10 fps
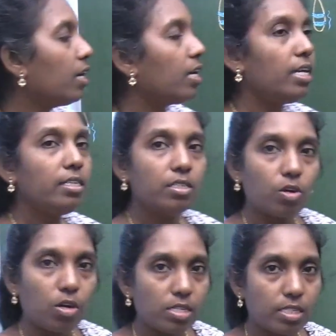in
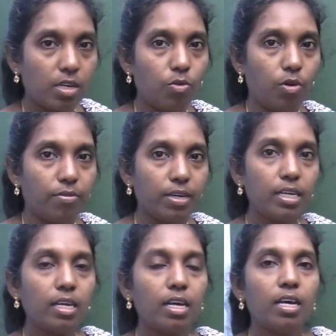crossing over,
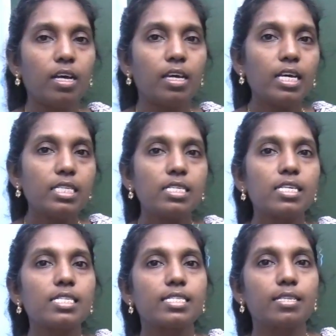
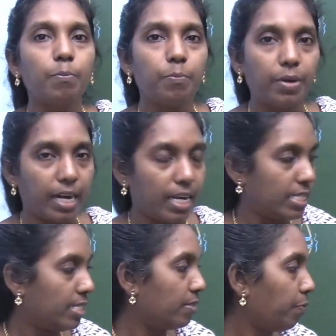it
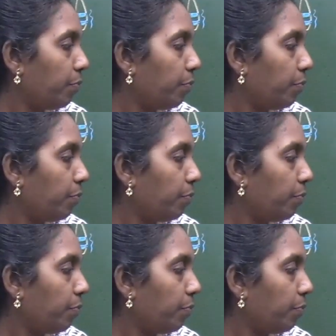separates.